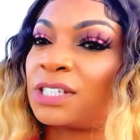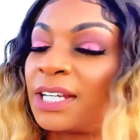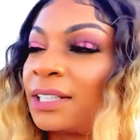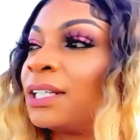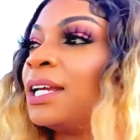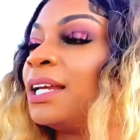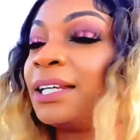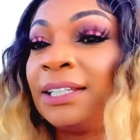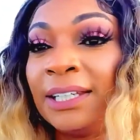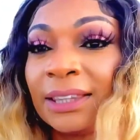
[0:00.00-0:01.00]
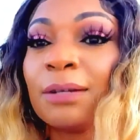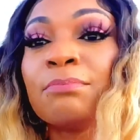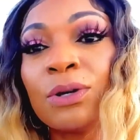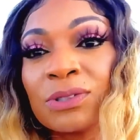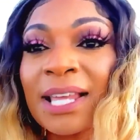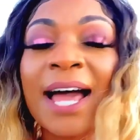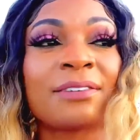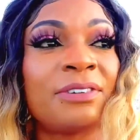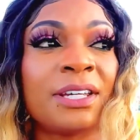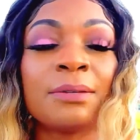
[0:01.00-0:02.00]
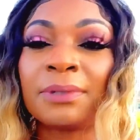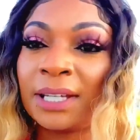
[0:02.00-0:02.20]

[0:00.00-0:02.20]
can get the most out of him,